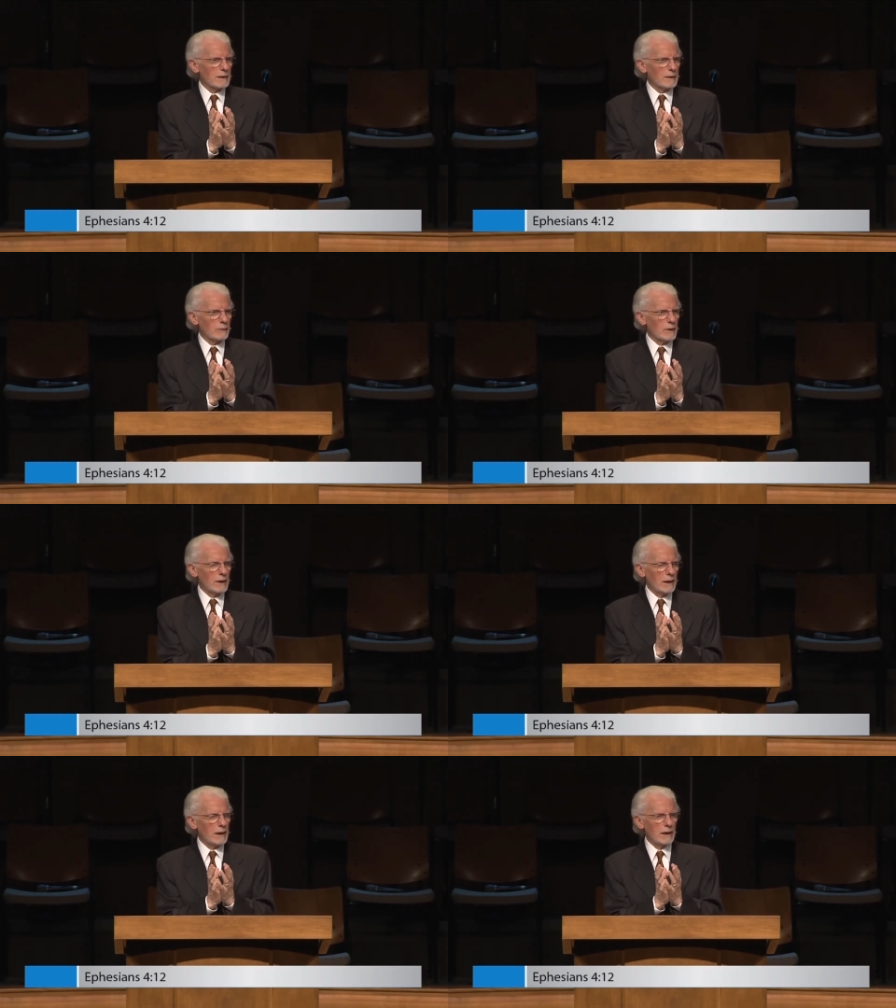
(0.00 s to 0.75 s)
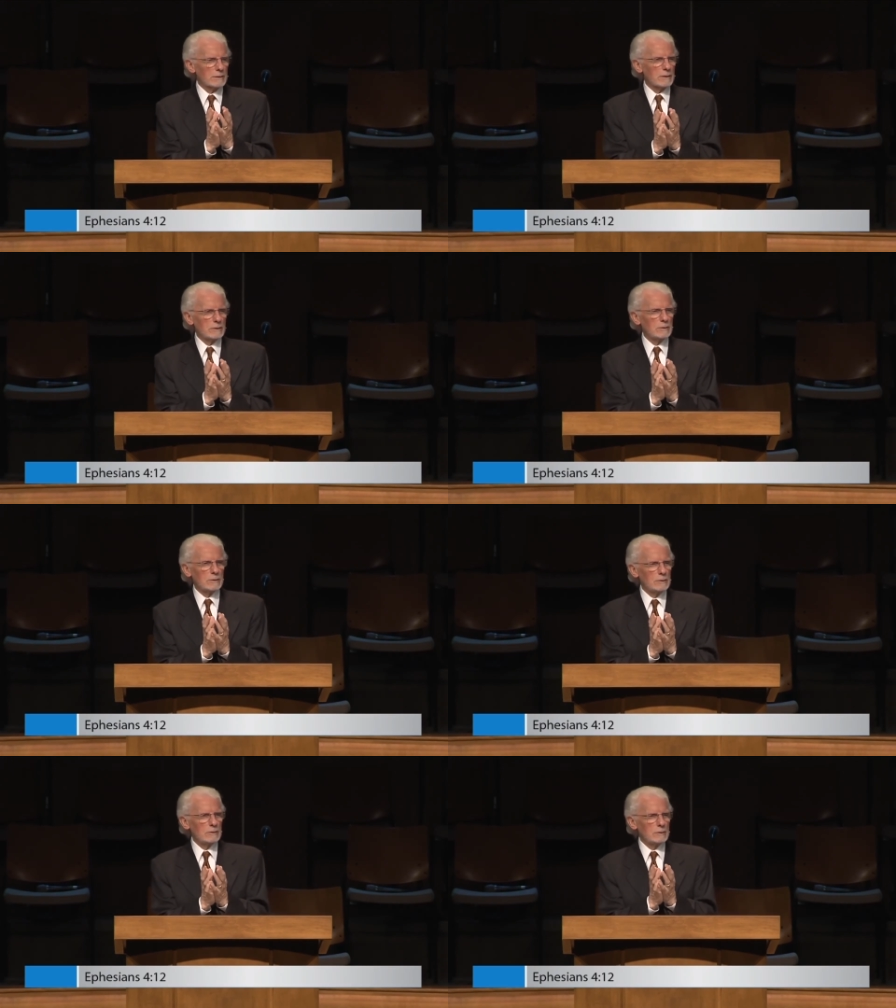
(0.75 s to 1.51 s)
We are
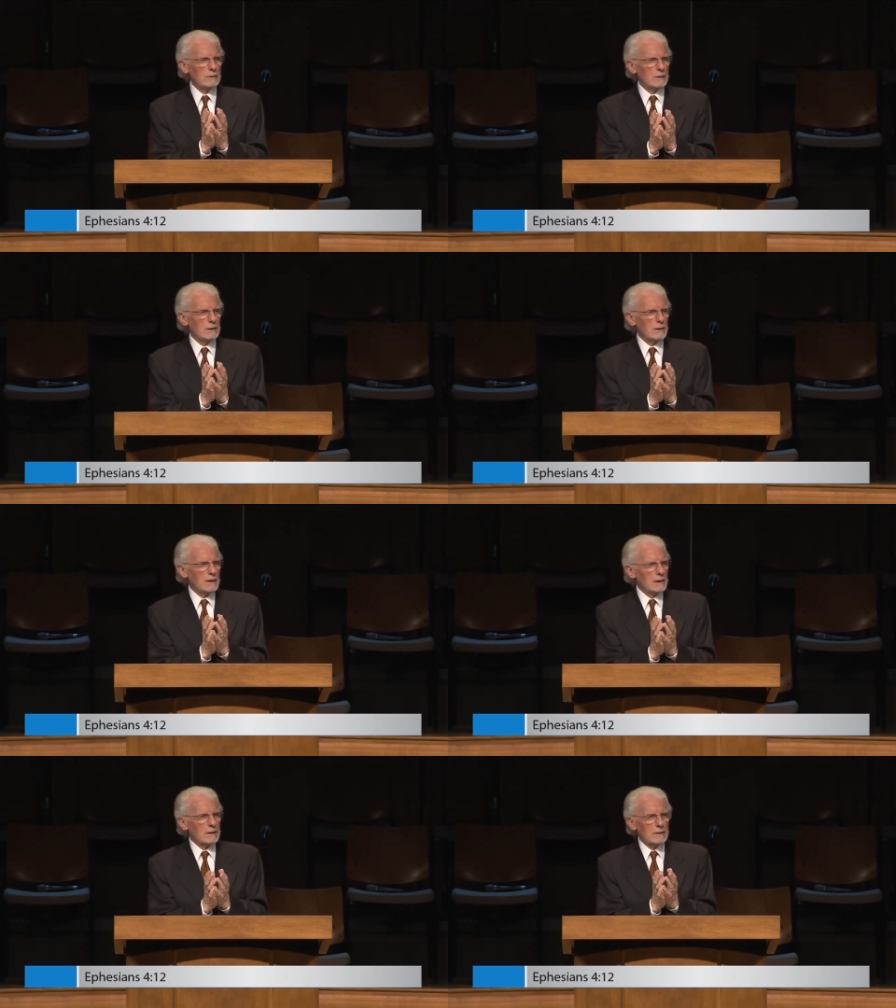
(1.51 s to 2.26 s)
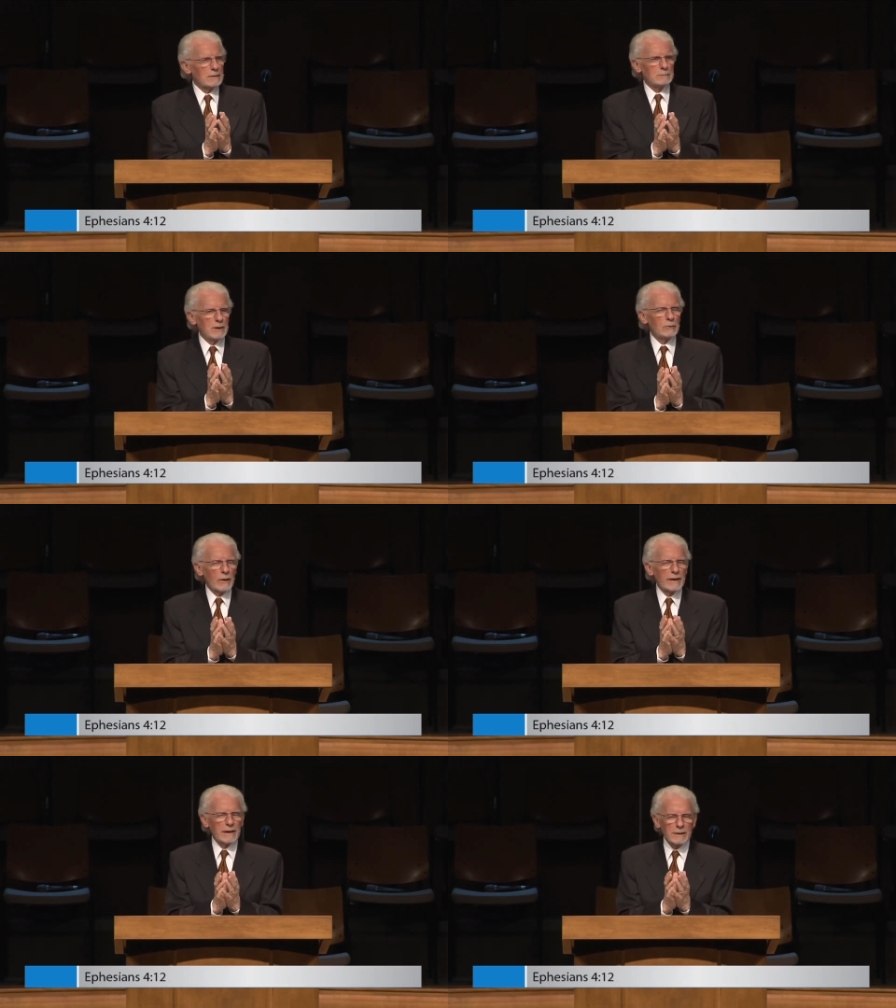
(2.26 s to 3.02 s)
to be
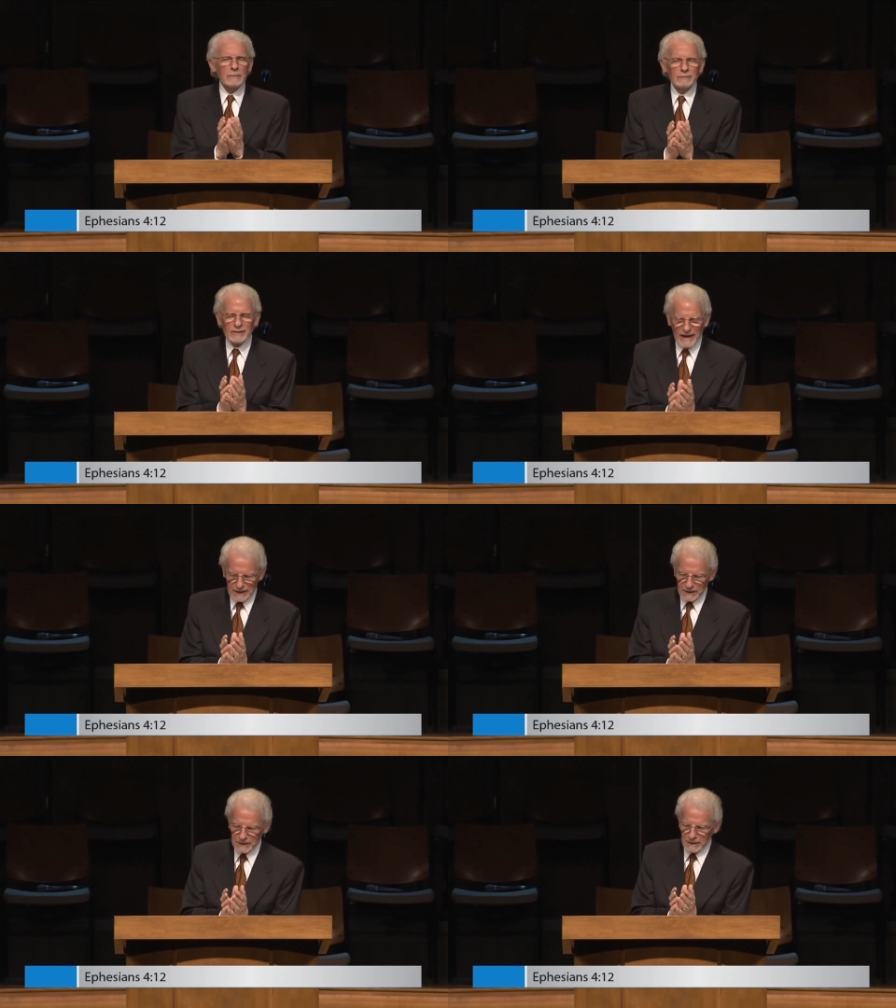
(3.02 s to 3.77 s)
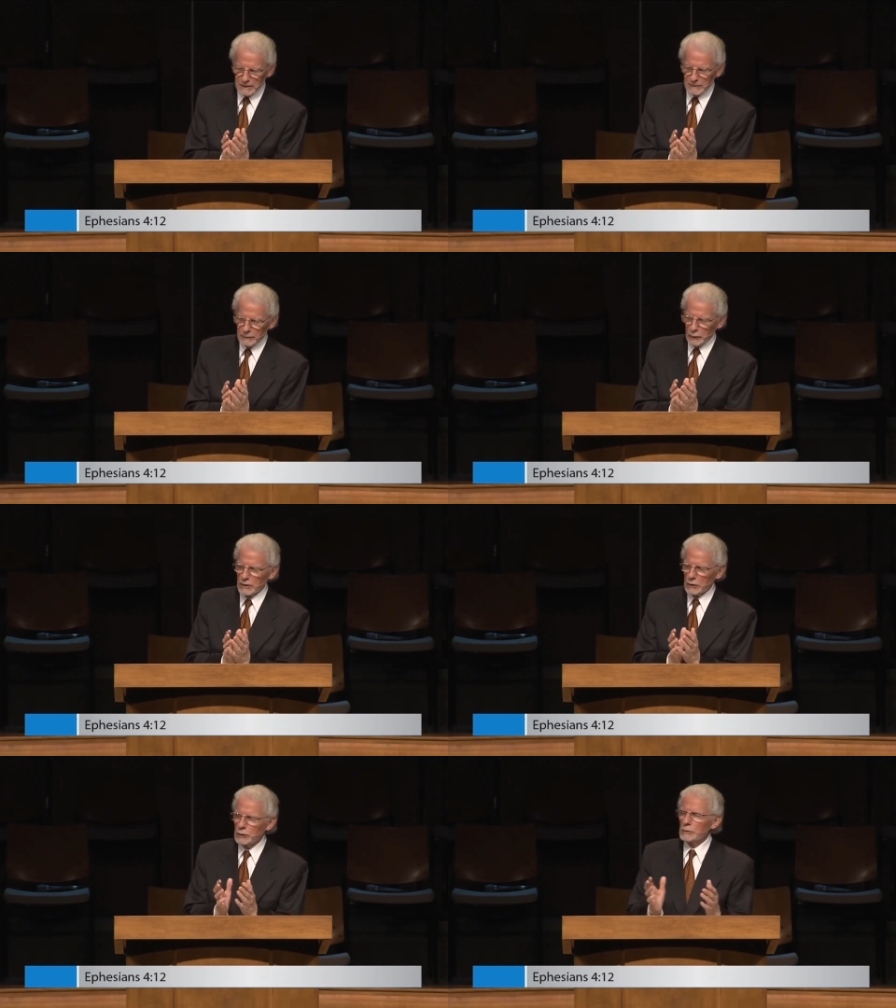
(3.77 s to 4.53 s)
ready to fight for
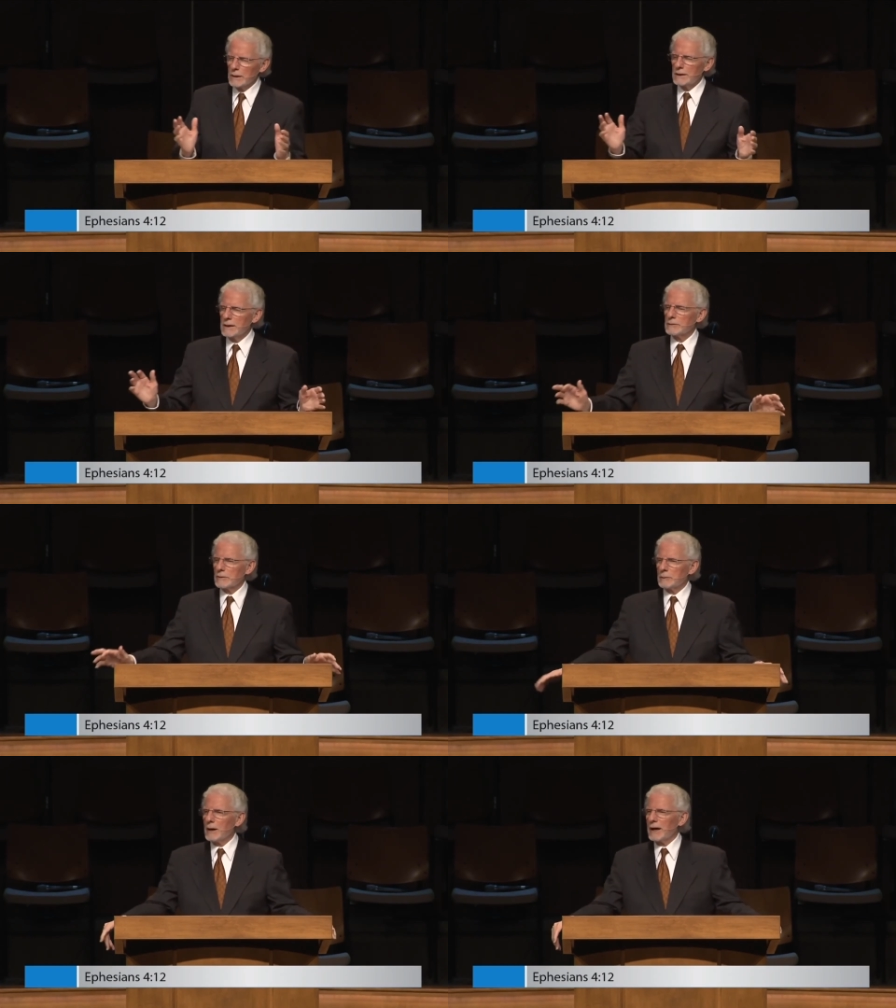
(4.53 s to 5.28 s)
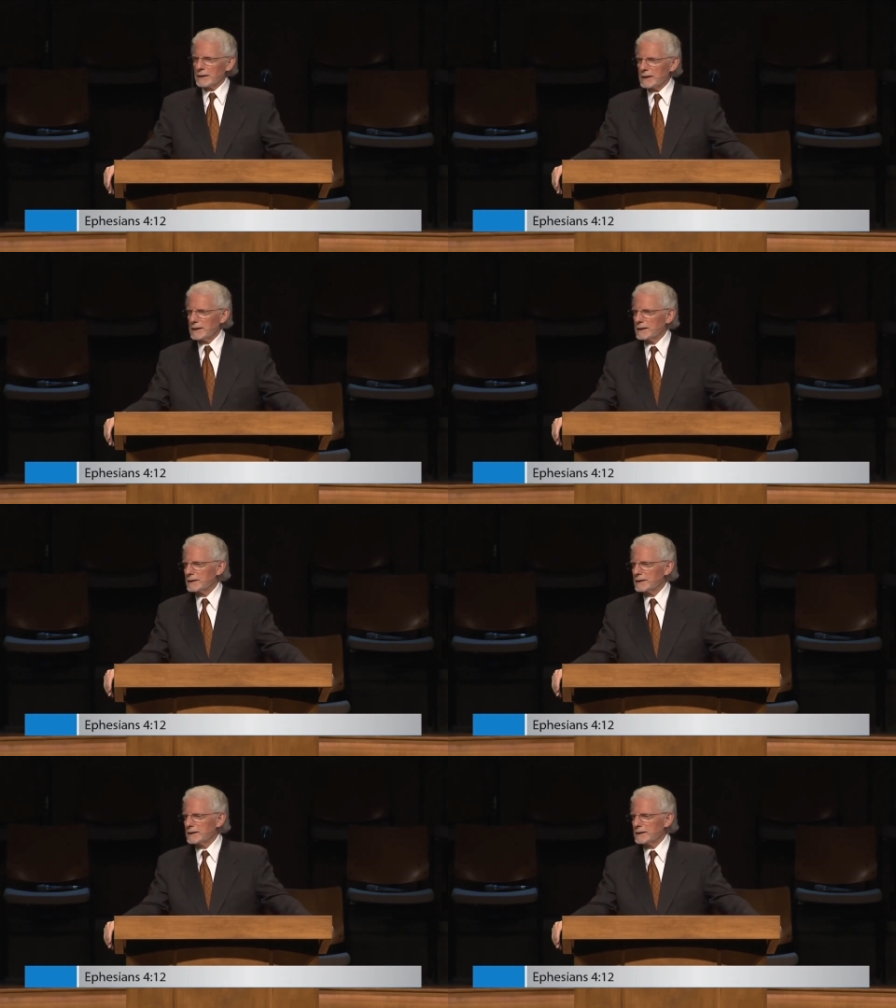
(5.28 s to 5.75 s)
the unity of the body,